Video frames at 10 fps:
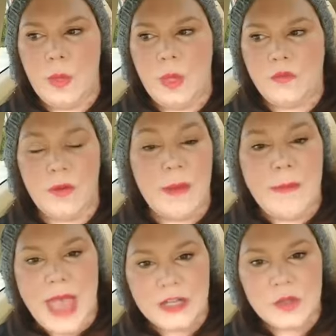from a
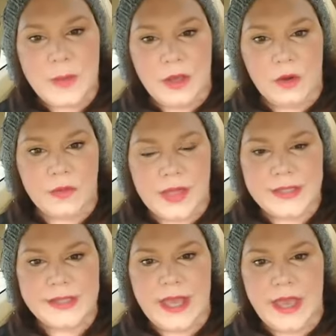matchmaker, let's
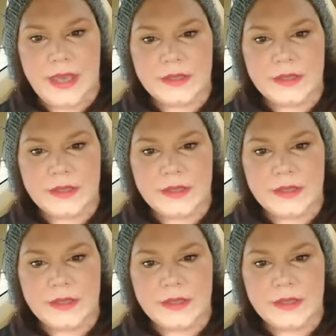say,